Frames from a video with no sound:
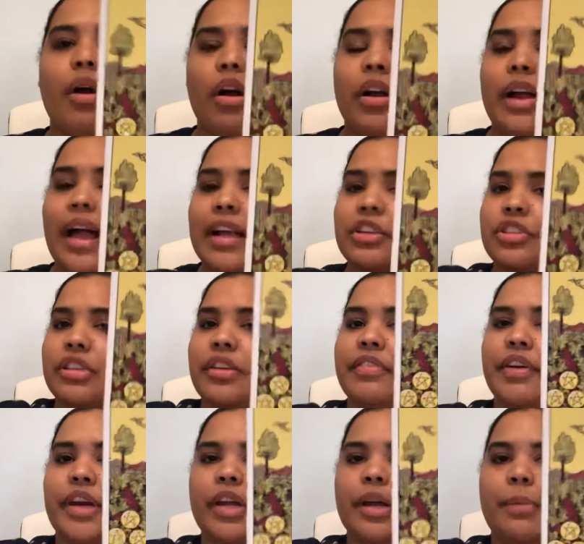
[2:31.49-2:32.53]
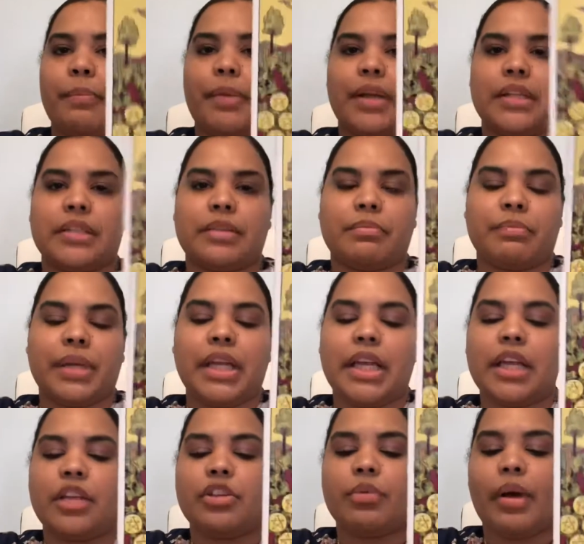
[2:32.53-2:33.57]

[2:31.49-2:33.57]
are actually a very abundant being.